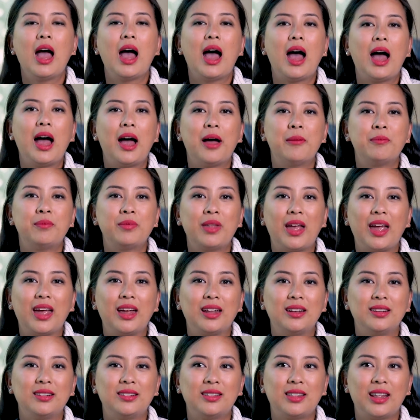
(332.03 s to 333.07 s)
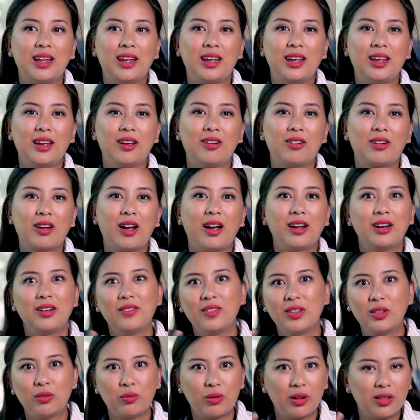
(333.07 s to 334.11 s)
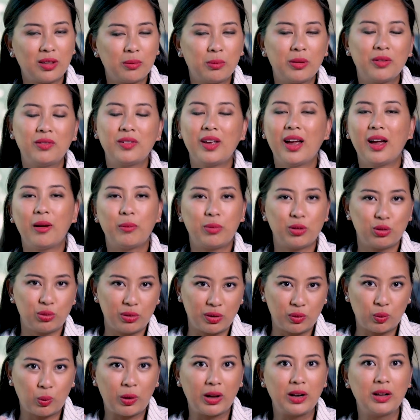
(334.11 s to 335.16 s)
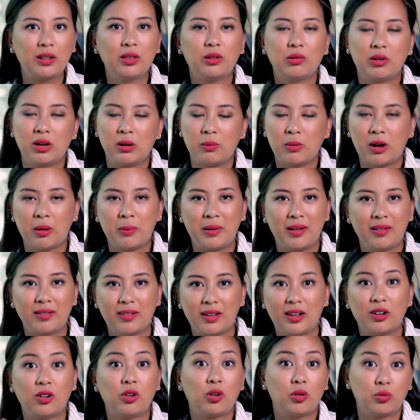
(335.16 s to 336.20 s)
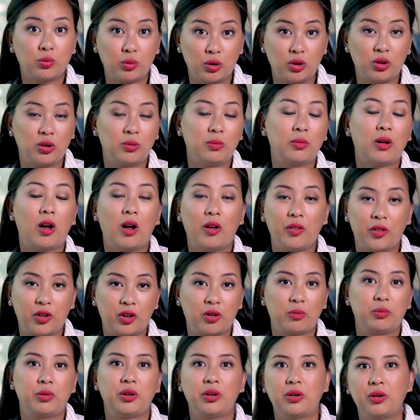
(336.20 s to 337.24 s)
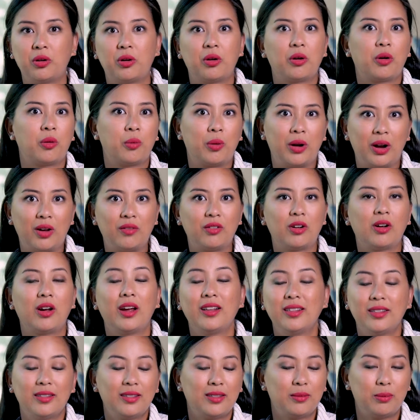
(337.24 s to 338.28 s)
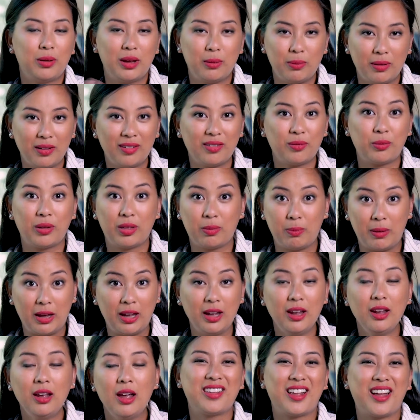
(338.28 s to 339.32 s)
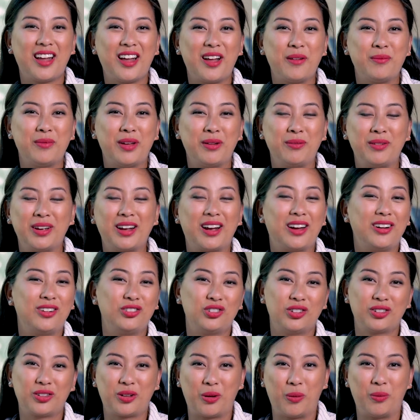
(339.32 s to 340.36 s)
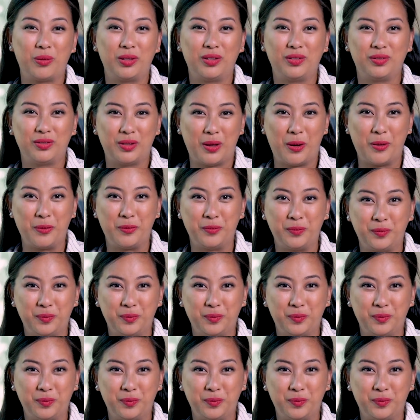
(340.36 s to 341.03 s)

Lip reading: And they are kind of in the rhythm of, yeah, between 1 and 3, mommy's in her room on the computer or whatever. And the baby's with me, and we kind of just go with the flow.